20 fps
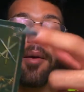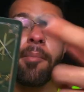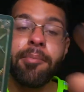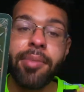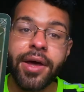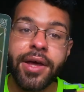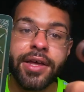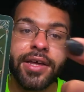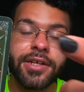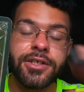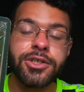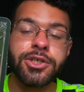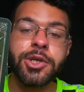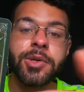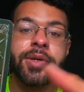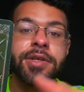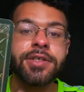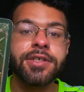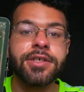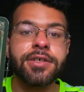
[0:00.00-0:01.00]
But it's
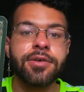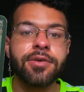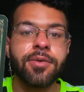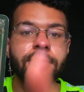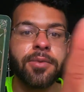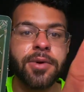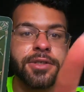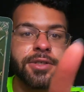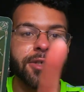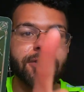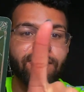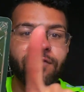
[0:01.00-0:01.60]
showing to you, once you